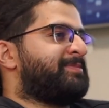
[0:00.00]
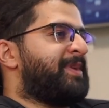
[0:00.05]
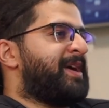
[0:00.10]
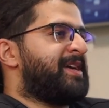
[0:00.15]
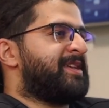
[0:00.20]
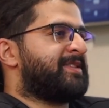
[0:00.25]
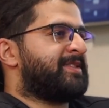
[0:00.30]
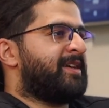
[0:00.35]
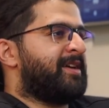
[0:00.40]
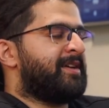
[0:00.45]

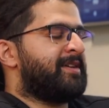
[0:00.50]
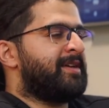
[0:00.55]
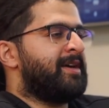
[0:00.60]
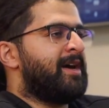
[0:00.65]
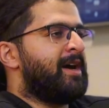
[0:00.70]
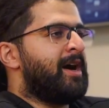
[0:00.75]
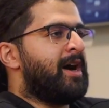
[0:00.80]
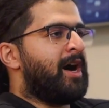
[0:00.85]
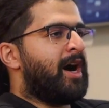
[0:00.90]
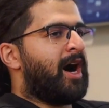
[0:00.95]
based on
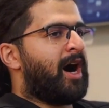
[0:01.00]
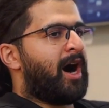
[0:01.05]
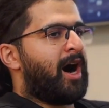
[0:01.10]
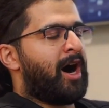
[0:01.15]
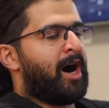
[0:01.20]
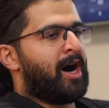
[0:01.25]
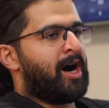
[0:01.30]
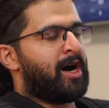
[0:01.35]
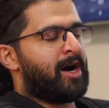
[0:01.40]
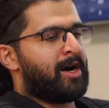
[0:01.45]

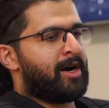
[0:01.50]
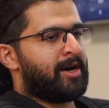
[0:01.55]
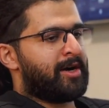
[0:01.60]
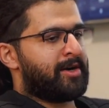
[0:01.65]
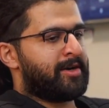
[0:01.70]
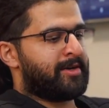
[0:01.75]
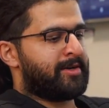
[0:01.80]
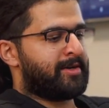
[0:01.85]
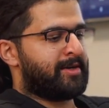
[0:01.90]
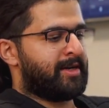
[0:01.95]

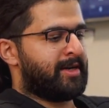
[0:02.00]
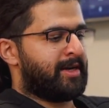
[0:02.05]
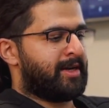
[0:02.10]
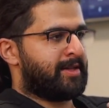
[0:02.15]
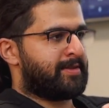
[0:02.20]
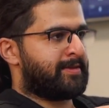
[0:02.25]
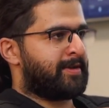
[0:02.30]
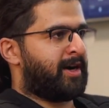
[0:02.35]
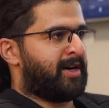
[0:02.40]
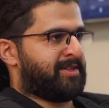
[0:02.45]
our
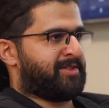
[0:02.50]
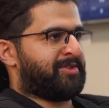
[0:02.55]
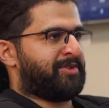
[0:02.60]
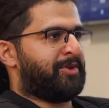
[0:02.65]
thought.